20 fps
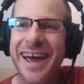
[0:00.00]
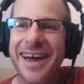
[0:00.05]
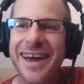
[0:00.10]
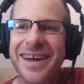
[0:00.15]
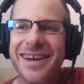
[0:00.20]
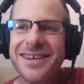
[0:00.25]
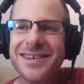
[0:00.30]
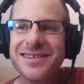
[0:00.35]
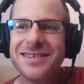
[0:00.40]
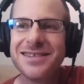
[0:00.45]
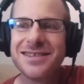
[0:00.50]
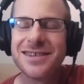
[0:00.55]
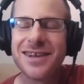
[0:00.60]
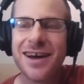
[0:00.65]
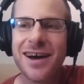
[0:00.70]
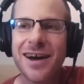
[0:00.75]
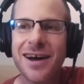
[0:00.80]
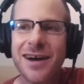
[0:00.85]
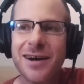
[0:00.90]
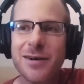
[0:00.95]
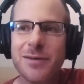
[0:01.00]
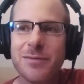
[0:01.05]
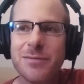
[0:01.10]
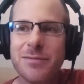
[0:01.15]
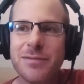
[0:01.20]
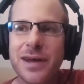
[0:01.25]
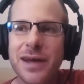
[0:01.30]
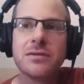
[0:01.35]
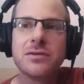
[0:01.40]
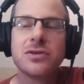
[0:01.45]
and
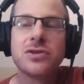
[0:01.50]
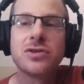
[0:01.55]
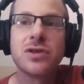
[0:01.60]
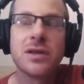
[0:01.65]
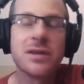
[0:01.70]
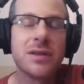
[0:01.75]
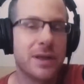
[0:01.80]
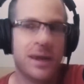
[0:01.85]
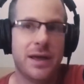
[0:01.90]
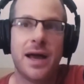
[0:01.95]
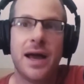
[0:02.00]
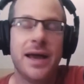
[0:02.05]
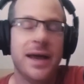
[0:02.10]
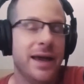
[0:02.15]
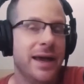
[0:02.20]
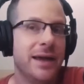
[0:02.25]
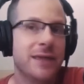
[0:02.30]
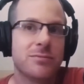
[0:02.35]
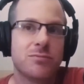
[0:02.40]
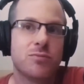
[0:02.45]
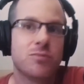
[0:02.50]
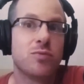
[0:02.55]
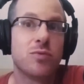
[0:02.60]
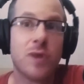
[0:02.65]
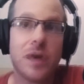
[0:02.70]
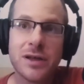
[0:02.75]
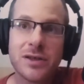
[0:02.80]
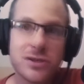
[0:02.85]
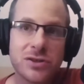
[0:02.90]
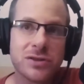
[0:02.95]
um, like I had a
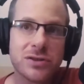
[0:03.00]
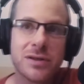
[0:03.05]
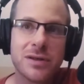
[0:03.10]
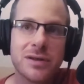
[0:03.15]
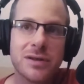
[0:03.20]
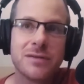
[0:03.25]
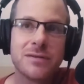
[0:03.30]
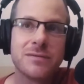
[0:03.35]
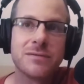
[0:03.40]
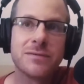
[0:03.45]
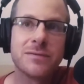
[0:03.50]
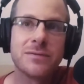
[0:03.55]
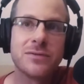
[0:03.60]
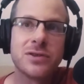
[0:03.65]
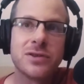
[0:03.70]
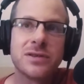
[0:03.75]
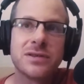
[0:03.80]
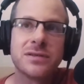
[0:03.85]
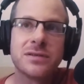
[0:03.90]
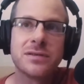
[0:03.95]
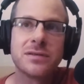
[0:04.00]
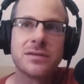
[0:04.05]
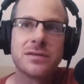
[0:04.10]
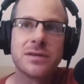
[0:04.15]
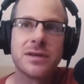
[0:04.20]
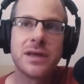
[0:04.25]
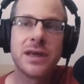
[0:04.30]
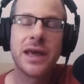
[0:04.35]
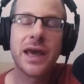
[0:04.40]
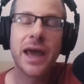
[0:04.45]
rush of just
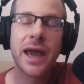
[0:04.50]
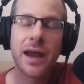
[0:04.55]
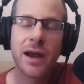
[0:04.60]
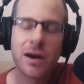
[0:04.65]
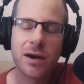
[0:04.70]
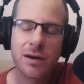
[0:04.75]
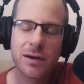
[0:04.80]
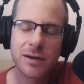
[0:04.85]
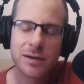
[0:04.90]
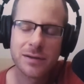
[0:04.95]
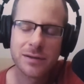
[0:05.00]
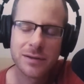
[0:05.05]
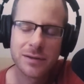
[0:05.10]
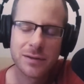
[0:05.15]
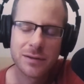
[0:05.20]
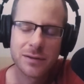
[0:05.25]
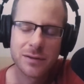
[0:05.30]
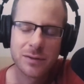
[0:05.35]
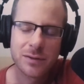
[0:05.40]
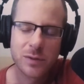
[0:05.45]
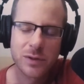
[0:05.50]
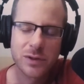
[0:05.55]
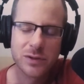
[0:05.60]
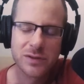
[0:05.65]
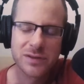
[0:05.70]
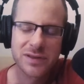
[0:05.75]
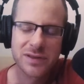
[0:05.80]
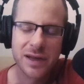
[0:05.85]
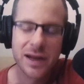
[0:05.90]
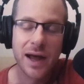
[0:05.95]
care when
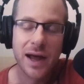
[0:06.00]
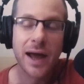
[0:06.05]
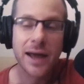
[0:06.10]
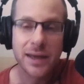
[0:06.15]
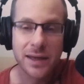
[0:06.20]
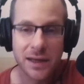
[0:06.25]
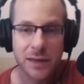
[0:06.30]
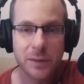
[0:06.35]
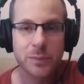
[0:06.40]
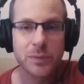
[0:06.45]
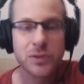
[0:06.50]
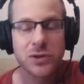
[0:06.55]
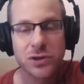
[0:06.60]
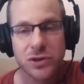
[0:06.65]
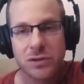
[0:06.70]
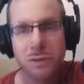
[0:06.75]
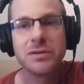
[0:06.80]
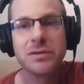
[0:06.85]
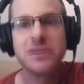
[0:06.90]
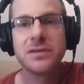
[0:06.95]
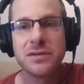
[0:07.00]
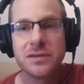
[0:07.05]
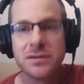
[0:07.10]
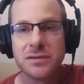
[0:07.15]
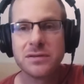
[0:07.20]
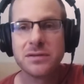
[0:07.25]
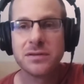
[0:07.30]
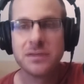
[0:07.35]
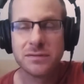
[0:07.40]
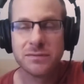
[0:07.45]
you said I keep
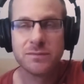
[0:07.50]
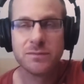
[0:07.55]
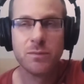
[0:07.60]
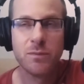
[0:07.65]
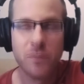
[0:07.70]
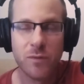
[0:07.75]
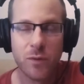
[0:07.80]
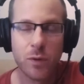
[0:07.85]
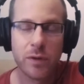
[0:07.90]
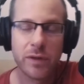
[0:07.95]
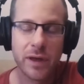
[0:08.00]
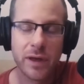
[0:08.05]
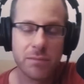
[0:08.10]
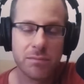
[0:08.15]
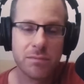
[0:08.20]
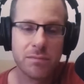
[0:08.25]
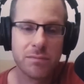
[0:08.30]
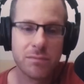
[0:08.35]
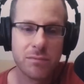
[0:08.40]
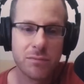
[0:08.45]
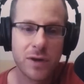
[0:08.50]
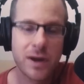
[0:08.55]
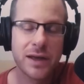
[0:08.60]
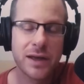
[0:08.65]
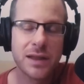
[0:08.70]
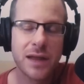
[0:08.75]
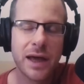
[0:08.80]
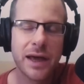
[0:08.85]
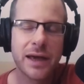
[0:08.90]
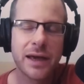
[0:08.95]
insurance for them,
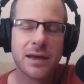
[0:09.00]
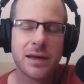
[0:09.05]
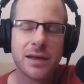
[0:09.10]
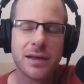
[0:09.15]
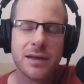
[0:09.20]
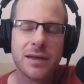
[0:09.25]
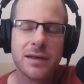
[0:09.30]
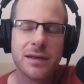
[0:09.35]
right? Like,